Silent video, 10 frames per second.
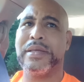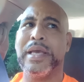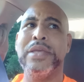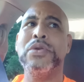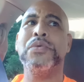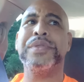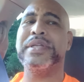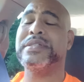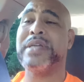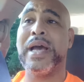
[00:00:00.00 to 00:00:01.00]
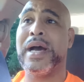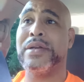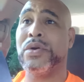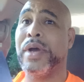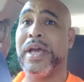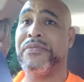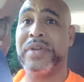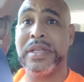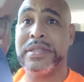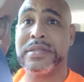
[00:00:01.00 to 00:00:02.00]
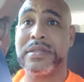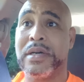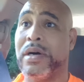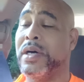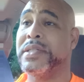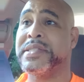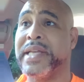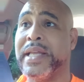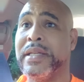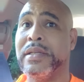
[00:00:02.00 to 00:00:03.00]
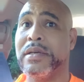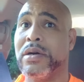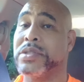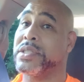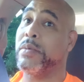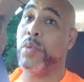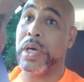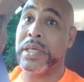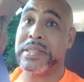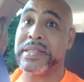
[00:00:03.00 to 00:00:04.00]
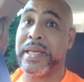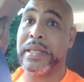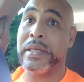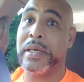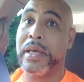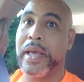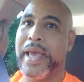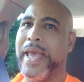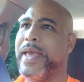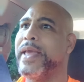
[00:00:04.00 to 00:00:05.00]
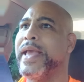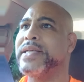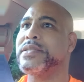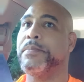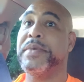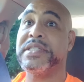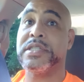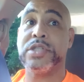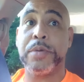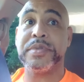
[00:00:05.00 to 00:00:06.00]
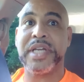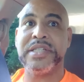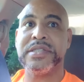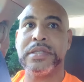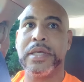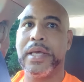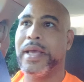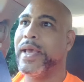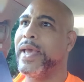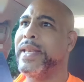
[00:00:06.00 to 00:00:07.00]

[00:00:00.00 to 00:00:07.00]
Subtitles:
And you don't think the child don't have feelings or understanding or somewhat understanding and some misinterpretation?